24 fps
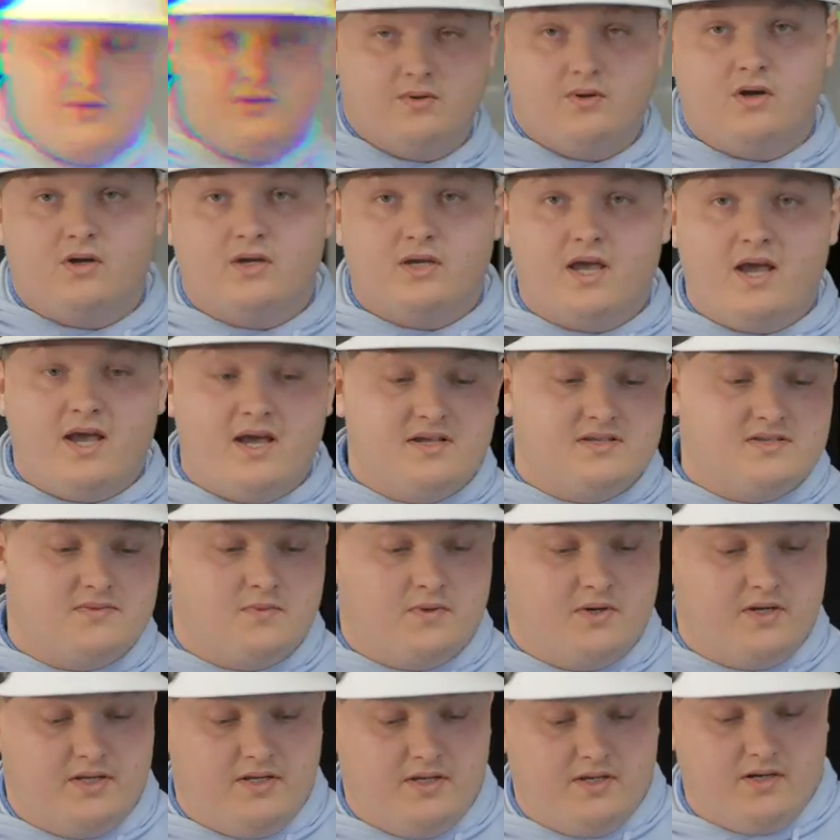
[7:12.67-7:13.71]
going on,
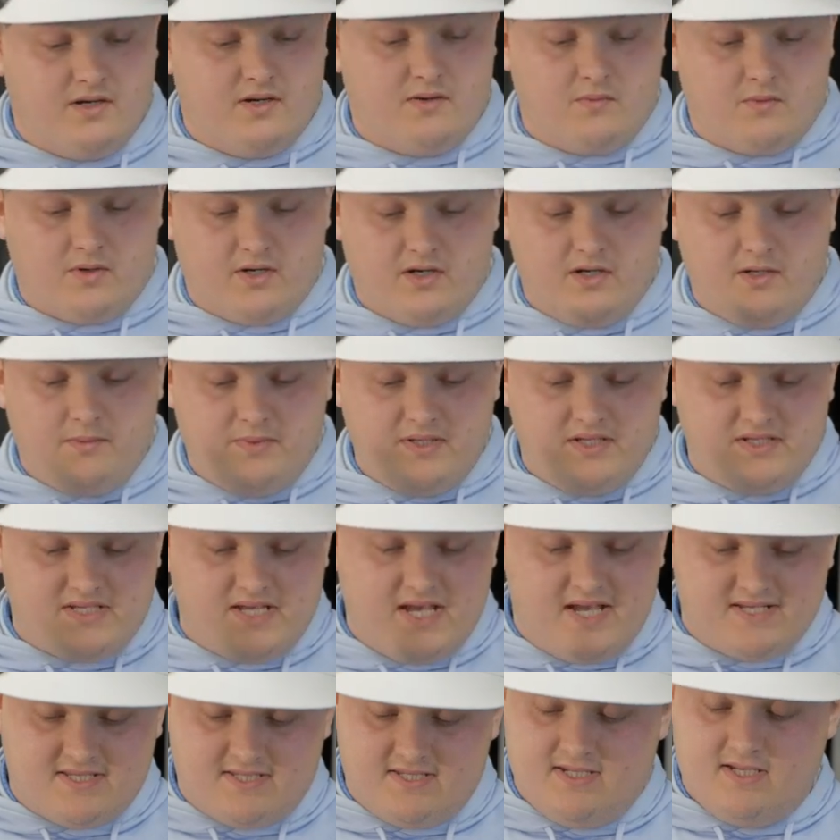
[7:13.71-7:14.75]
guys? We're here. We're going to be
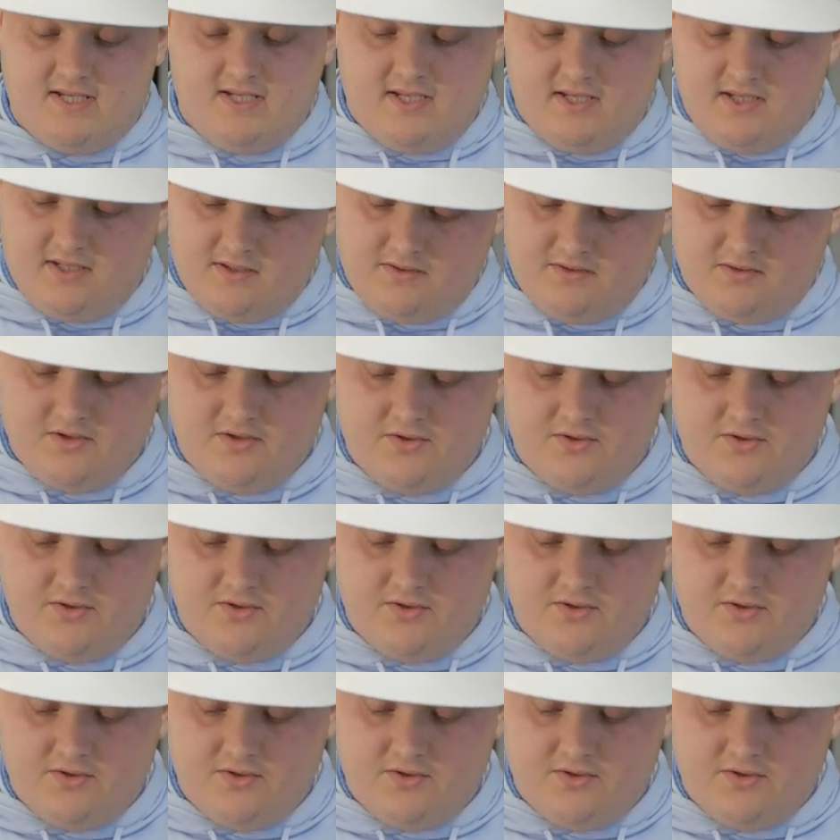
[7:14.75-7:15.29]
testing